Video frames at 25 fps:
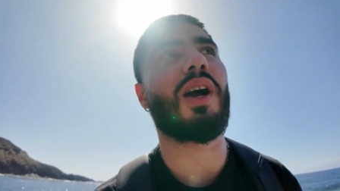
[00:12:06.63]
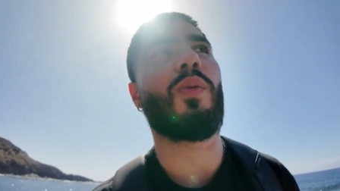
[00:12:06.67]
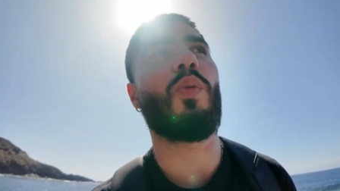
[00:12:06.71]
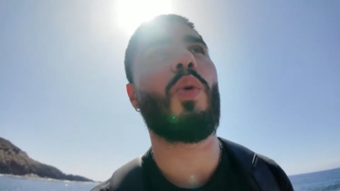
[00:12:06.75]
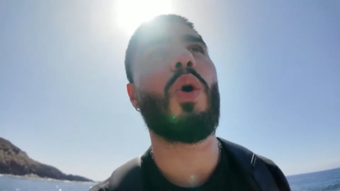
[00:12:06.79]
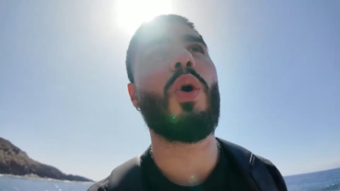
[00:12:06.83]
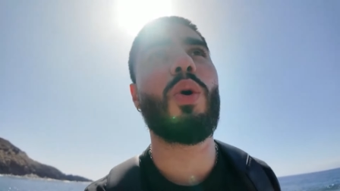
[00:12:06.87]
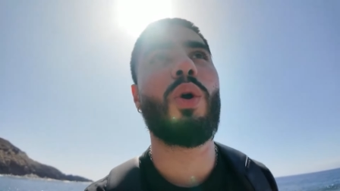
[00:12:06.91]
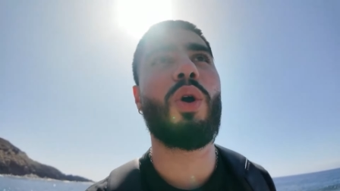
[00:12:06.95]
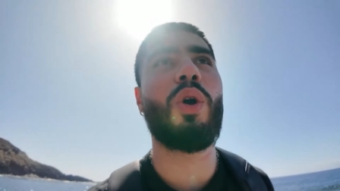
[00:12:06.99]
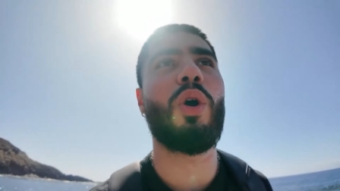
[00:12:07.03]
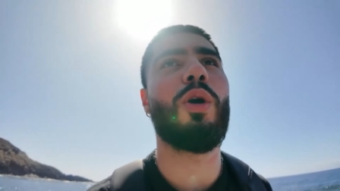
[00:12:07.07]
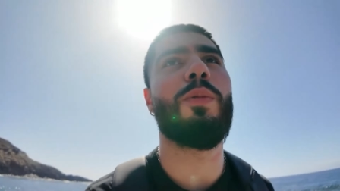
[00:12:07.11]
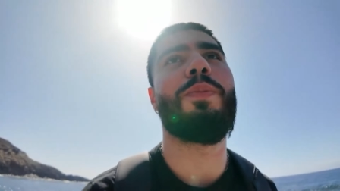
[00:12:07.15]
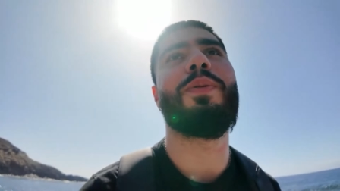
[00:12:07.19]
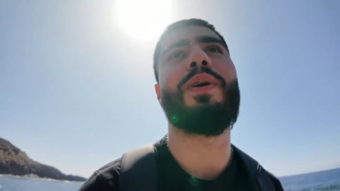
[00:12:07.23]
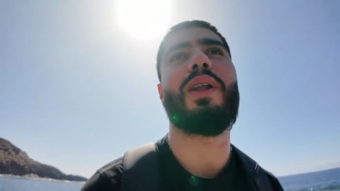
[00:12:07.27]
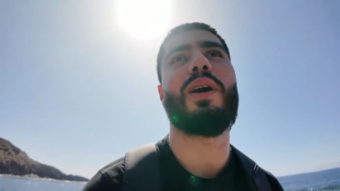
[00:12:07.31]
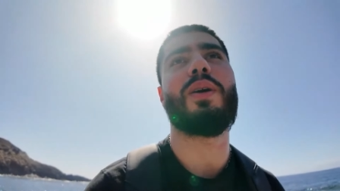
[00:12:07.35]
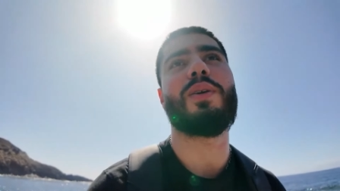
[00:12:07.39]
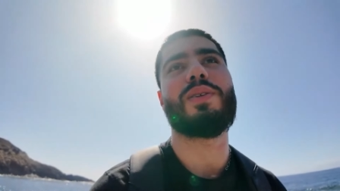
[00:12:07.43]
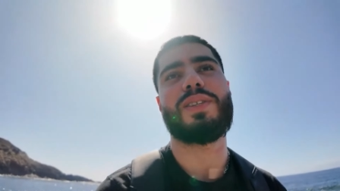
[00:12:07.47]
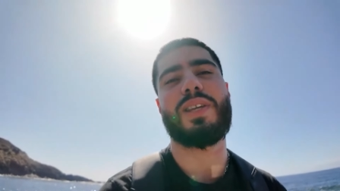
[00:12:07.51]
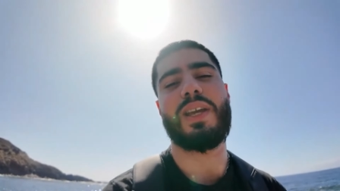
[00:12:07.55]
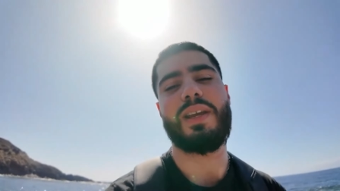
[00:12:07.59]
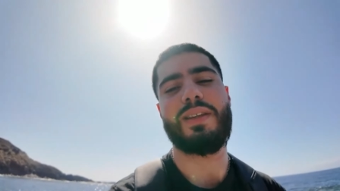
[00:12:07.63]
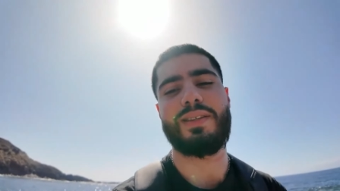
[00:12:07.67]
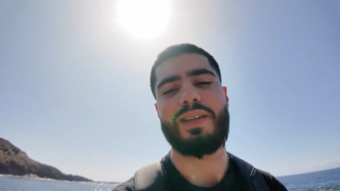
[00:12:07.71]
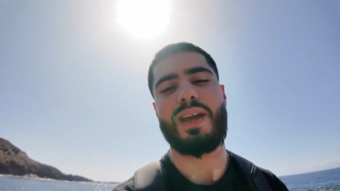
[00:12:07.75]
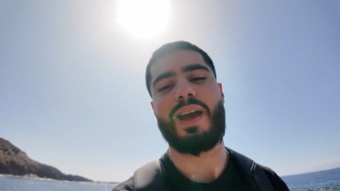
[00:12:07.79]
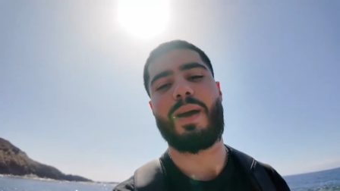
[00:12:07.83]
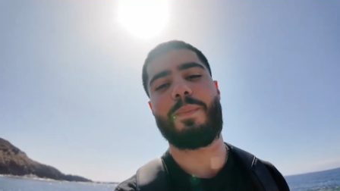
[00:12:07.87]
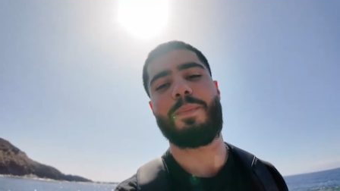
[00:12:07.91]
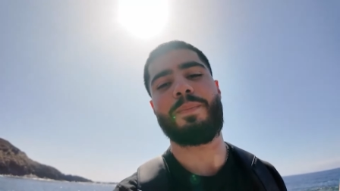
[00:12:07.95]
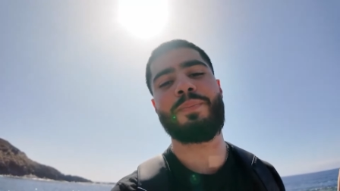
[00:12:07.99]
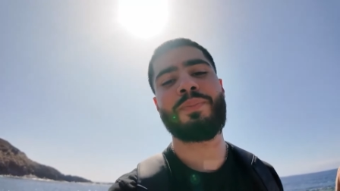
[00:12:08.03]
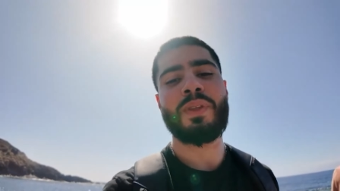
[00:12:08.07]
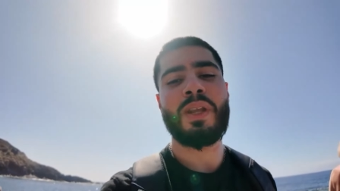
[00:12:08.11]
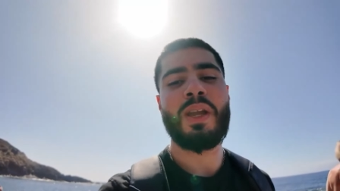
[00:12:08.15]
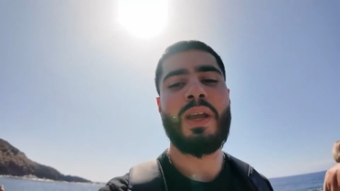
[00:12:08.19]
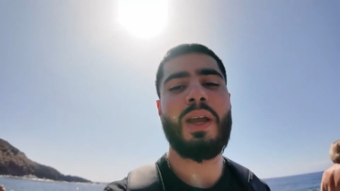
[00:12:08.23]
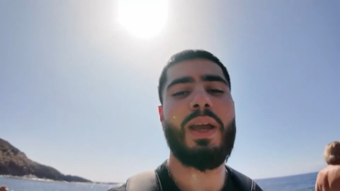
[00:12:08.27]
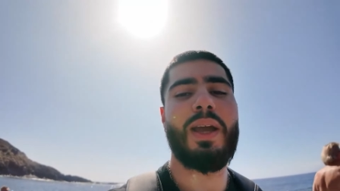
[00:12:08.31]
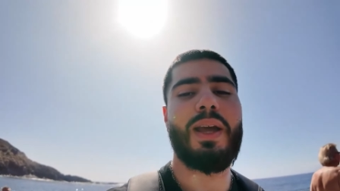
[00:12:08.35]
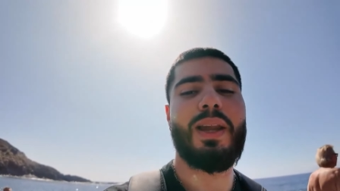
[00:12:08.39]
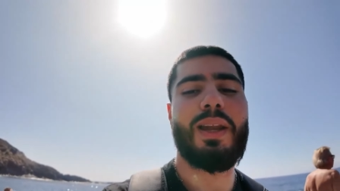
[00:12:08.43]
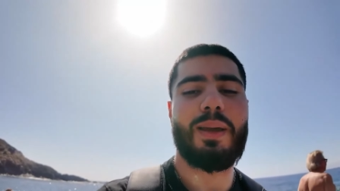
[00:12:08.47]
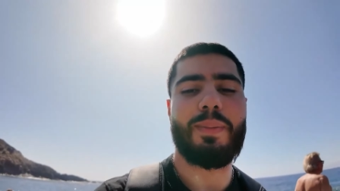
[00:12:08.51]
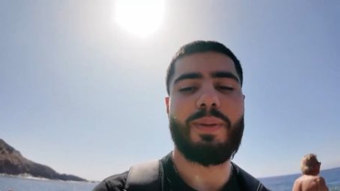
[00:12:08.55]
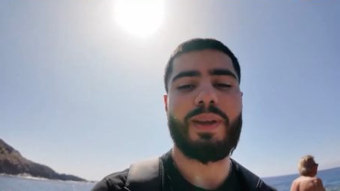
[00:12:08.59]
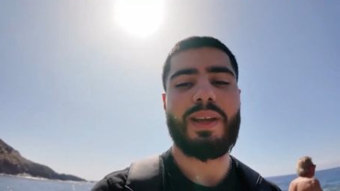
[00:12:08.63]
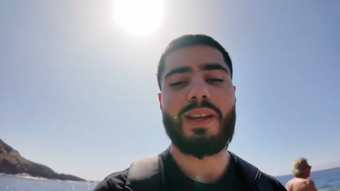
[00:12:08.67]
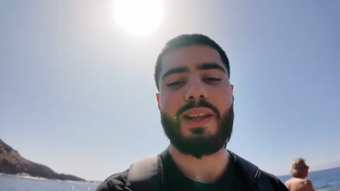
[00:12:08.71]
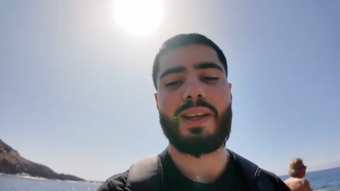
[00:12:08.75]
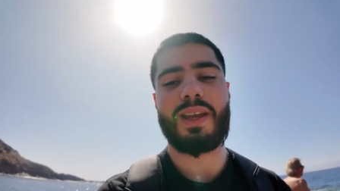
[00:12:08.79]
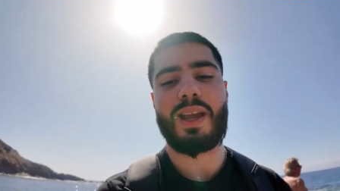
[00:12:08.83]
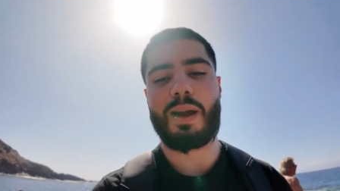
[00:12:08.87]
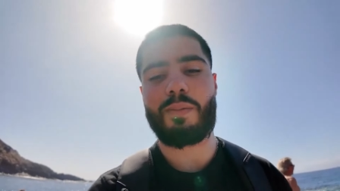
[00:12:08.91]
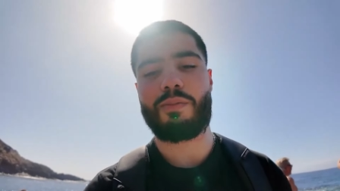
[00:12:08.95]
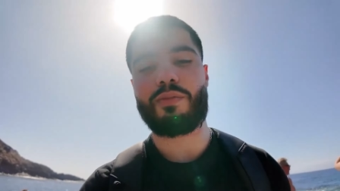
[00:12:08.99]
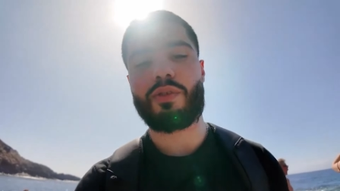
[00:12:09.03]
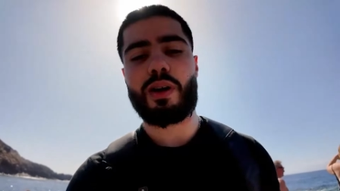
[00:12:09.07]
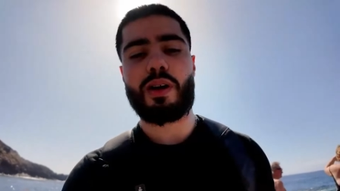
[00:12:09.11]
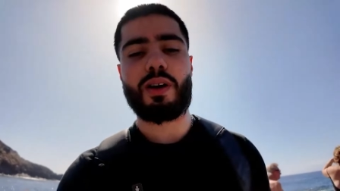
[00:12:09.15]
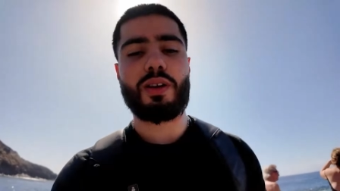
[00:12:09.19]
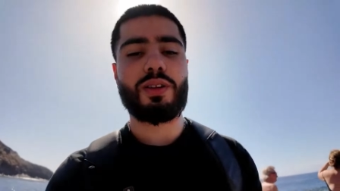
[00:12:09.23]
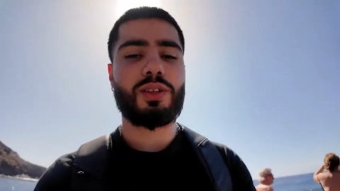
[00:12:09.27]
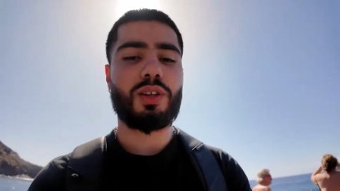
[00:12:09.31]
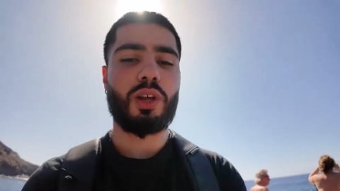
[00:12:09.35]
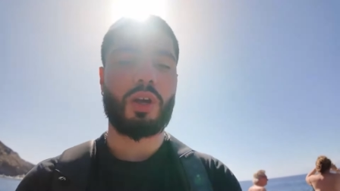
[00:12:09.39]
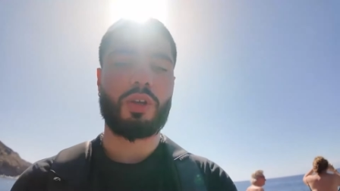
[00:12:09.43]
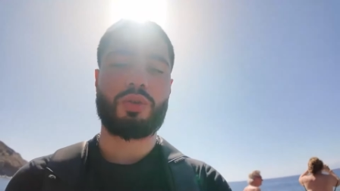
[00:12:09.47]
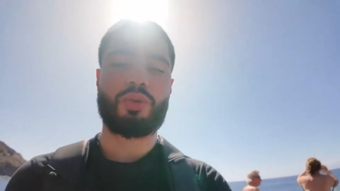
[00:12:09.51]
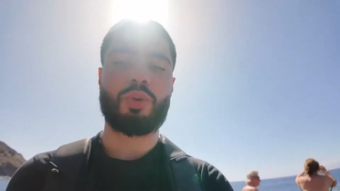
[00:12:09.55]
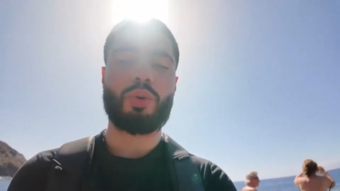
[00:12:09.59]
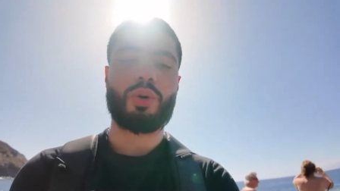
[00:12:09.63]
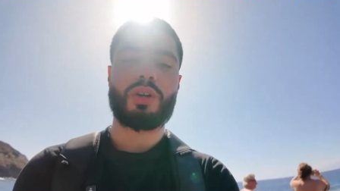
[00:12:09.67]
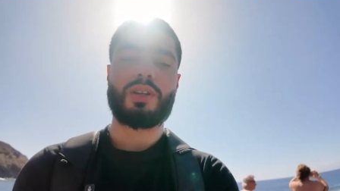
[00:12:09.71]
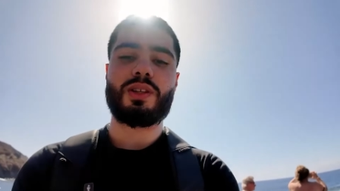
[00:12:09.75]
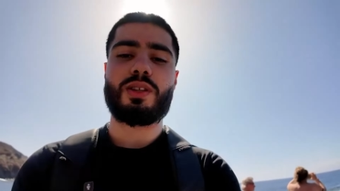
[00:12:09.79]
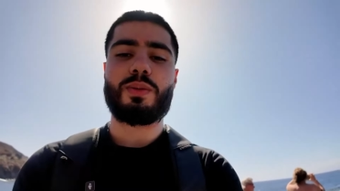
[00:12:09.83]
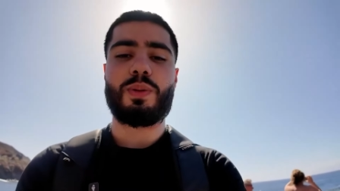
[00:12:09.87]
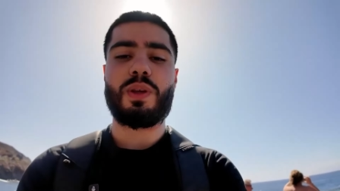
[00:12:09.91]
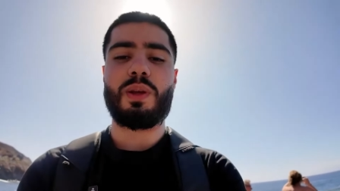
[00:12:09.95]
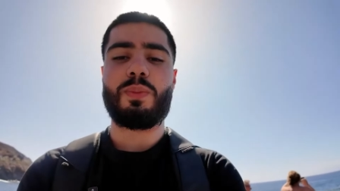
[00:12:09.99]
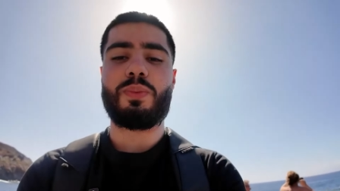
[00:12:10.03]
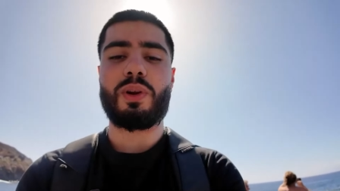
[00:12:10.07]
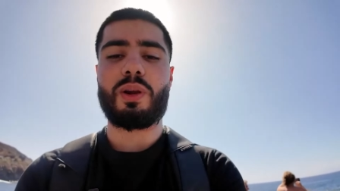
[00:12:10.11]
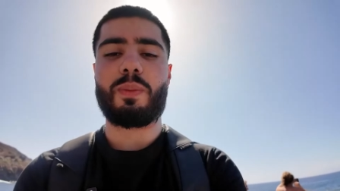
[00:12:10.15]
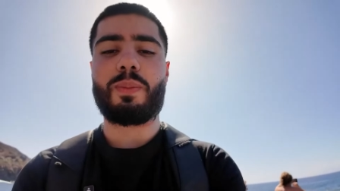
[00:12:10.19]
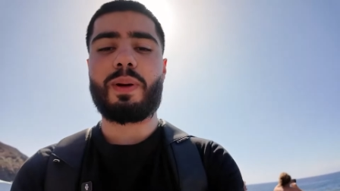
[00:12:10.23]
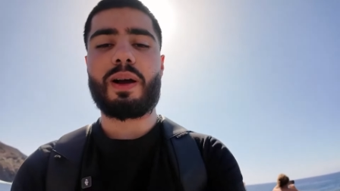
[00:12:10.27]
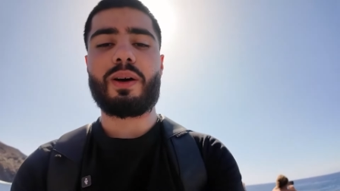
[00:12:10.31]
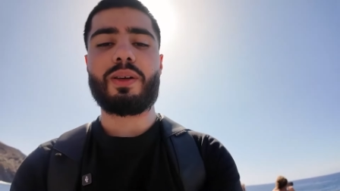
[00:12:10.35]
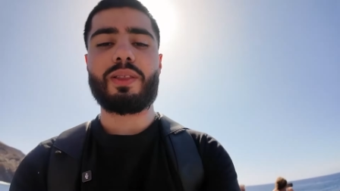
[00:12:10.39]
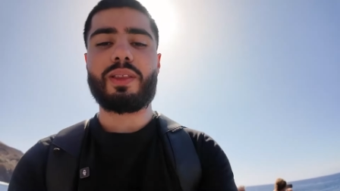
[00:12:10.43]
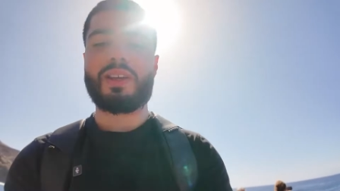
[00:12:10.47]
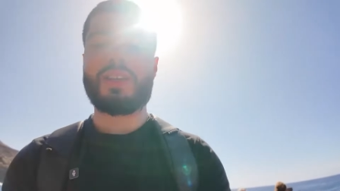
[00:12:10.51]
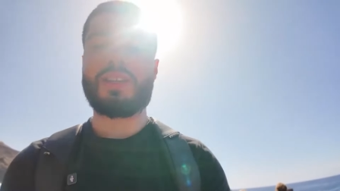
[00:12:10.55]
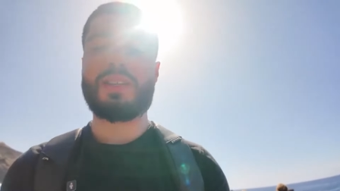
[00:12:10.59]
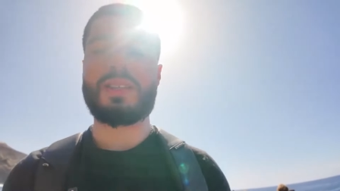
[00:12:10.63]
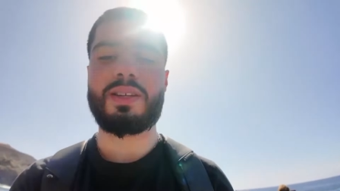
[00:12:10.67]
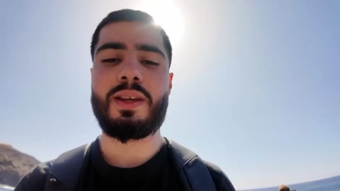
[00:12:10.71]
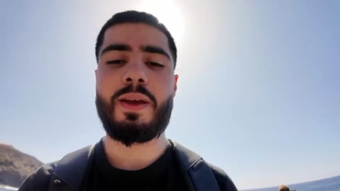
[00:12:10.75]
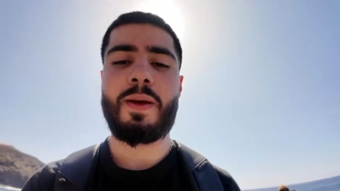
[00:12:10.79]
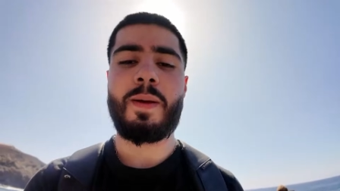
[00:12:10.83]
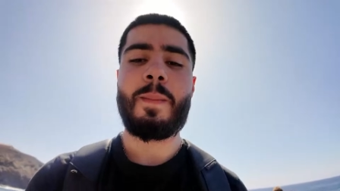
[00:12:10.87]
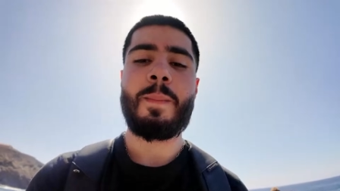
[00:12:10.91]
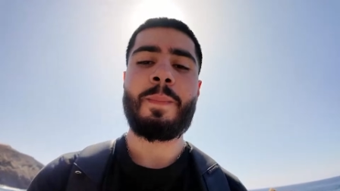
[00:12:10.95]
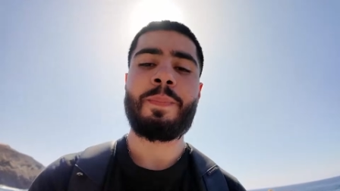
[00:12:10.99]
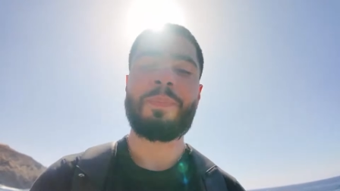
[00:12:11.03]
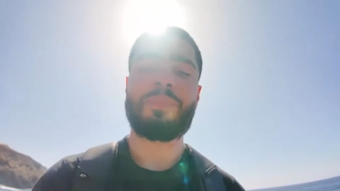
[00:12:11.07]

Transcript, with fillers: I woke up and I was like, damn, let me get a camera out and start talking to people about this.